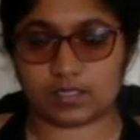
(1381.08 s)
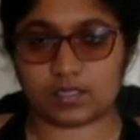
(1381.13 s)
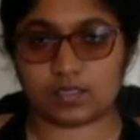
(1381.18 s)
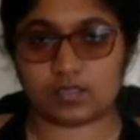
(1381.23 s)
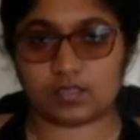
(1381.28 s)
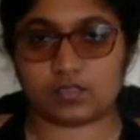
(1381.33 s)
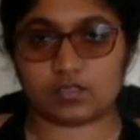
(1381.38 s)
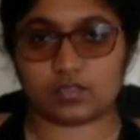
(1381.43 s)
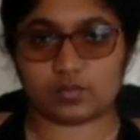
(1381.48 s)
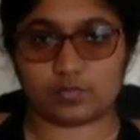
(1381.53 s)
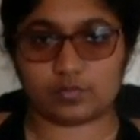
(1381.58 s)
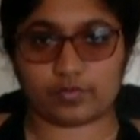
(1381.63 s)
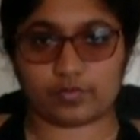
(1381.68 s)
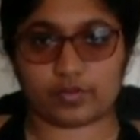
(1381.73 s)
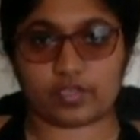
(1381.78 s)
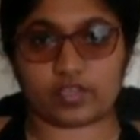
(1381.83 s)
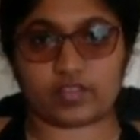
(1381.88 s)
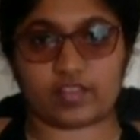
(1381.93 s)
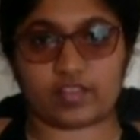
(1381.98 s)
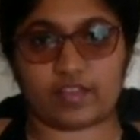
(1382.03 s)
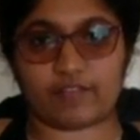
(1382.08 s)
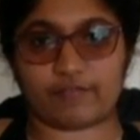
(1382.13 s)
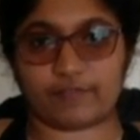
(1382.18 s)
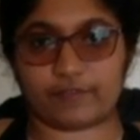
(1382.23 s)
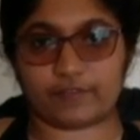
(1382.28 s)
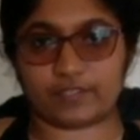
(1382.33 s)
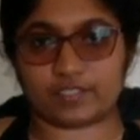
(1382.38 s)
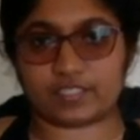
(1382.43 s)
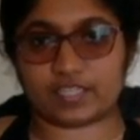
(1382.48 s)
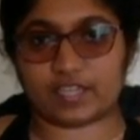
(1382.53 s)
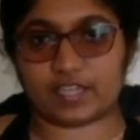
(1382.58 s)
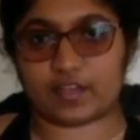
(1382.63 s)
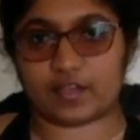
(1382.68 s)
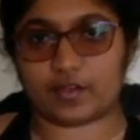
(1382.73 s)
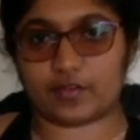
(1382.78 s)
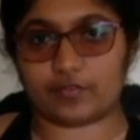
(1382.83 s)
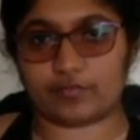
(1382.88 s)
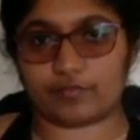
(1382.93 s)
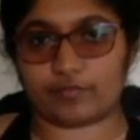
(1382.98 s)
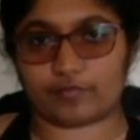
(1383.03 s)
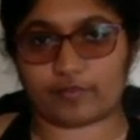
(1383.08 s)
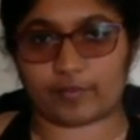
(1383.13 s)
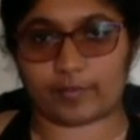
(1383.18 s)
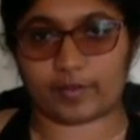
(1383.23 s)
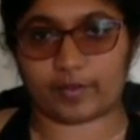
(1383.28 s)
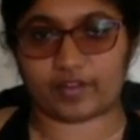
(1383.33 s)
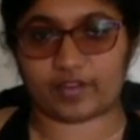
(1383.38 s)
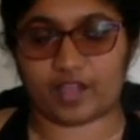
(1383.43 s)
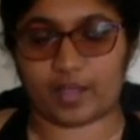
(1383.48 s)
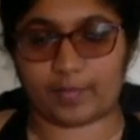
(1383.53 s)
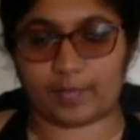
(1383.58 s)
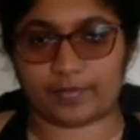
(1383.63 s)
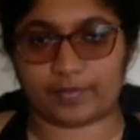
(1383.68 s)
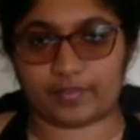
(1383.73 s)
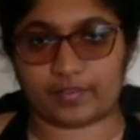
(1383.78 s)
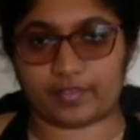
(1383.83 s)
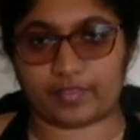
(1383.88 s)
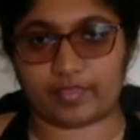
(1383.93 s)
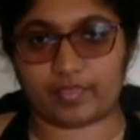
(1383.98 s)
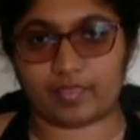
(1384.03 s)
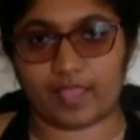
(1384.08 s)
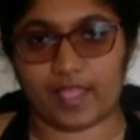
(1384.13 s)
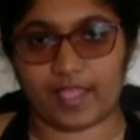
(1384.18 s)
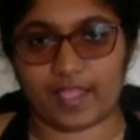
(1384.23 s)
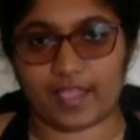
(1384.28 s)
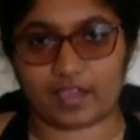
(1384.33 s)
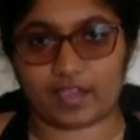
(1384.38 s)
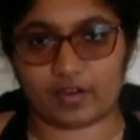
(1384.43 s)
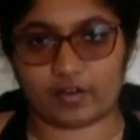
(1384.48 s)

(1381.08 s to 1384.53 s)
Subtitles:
You can bring that foot down from on top of the leg or